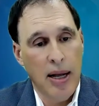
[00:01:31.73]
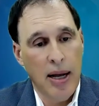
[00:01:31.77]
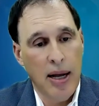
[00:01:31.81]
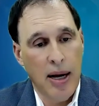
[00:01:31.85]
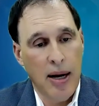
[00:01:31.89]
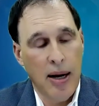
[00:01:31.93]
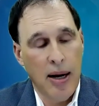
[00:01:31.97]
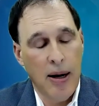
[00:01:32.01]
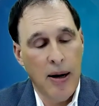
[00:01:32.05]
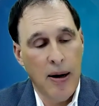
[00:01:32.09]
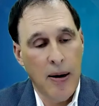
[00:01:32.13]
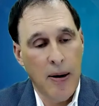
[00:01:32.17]

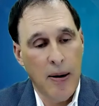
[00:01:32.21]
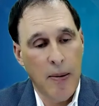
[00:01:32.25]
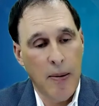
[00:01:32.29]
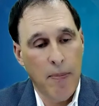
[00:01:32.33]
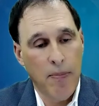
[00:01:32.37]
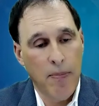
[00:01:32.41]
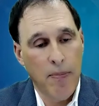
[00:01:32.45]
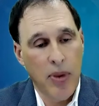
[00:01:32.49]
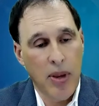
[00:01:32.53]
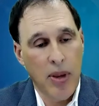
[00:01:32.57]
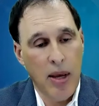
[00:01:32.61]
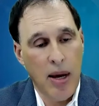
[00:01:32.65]

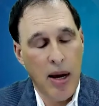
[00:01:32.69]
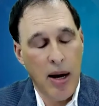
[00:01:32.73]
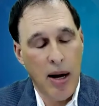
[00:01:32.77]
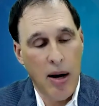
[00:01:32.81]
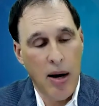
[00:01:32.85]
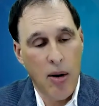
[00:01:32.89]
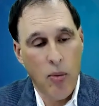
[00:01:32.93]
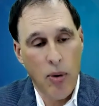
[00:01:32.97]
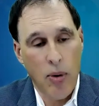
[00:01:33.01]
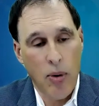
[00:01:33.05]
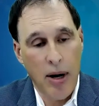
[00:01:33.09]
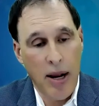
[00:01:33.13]

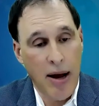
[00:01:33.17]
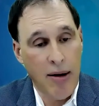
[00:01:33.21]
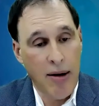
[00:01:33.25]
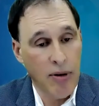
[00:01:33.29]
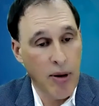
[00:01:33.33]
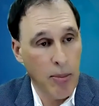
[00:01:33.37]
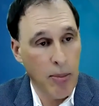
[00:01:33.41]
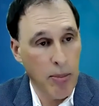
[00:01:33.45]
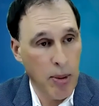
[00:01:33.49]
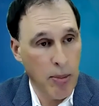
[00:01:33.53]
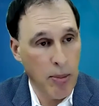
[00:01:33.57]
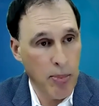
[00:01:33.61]
What have
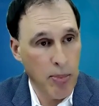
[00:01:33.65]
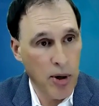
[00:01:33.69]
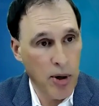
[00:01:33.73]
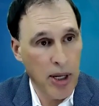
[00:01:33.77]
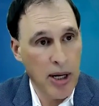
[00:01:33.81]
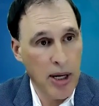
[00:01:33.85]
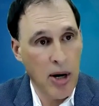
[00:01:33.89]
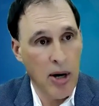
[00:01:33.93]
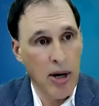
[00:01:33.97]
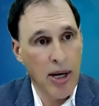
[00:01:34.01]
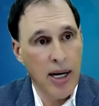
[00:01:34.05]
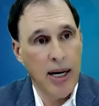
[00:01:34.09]
they been
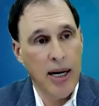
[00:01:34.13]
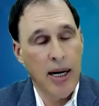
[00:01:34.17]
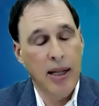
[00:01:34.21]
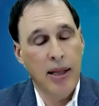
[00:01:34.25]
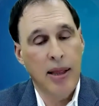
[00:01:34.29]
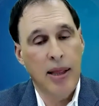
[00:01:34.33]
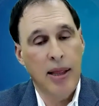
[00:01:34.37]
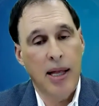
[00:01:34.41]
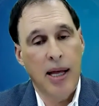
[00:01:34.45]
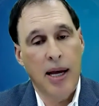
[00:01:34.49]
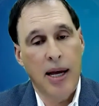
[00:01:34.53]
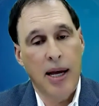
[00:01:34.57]
putting on
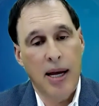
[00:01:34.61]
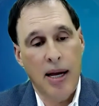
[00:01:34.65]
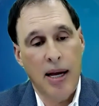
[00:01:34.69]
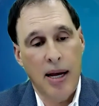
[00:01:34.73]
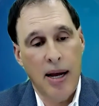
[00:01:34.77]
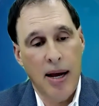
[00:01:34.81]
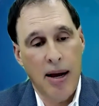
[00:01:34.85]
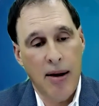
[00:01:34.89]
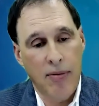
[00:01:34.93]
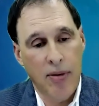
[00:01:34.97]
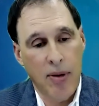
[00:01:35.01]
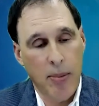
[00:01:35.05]
anything?
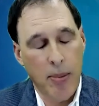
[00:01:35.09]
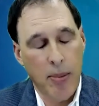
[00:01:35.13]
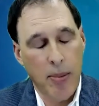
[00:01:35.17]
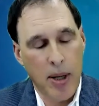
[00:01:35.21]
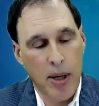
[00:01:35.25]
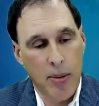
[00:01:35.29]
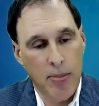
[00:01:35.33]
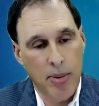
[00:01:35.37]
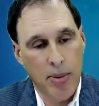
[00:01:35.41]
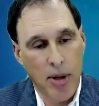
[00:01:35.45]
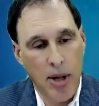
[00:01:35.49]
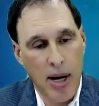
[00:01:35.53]
Have they been
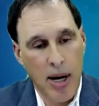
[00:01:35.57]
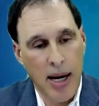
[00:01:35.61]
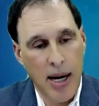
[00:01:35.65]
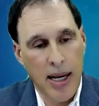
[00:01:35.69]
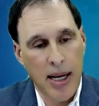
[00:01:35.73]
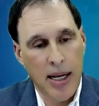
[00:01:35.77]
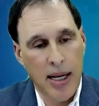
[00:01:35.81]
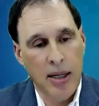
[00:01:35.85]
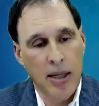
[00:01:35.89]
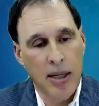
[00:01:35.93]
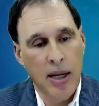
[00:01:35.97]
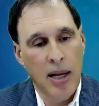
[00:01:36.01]

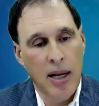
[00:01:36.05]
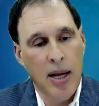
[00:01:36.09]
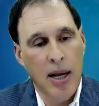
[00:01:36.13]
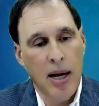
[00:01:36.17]
compliant?